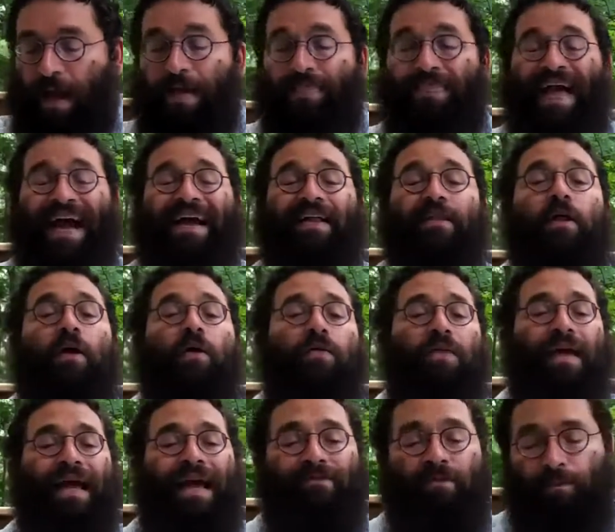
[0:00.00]
That
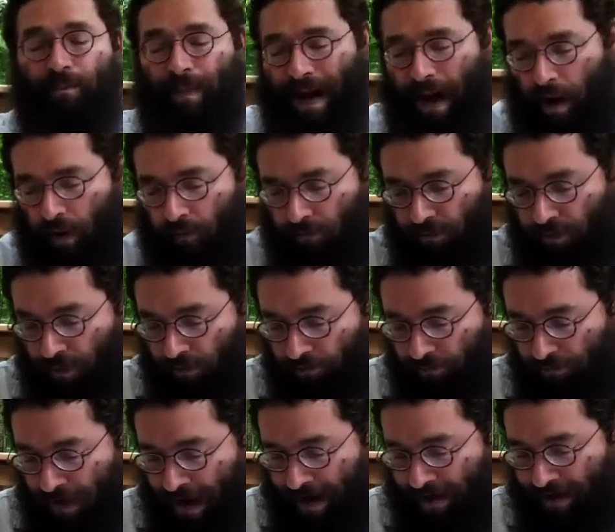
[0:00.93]
clothing have a powerful
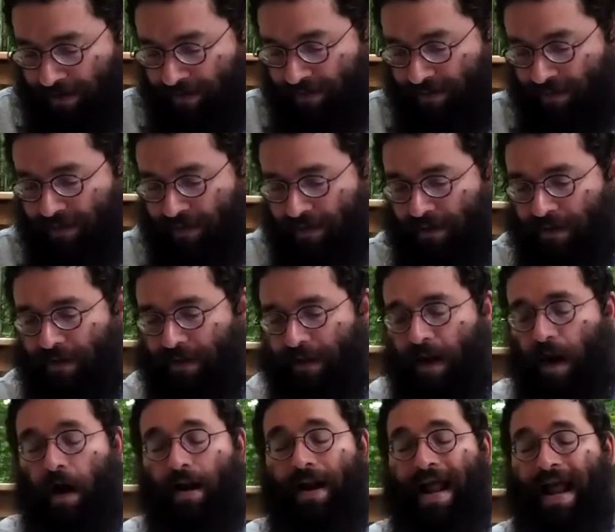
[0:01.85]
effect
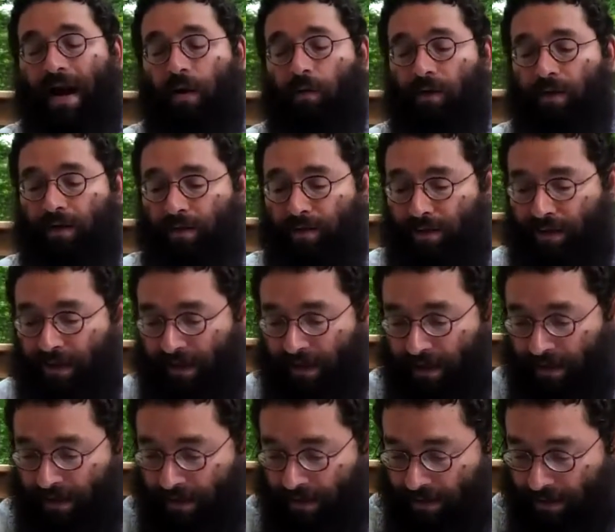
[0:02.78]
on how we
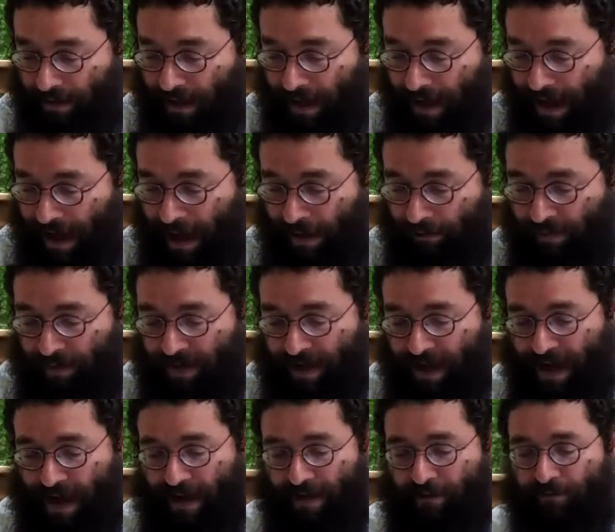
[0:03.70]
think and
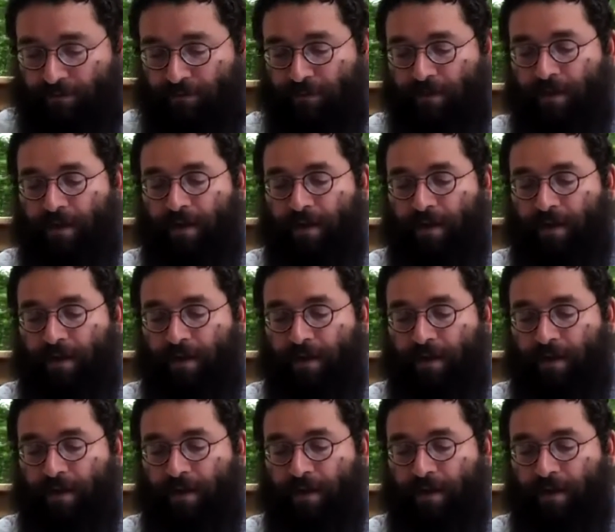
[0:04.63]
behave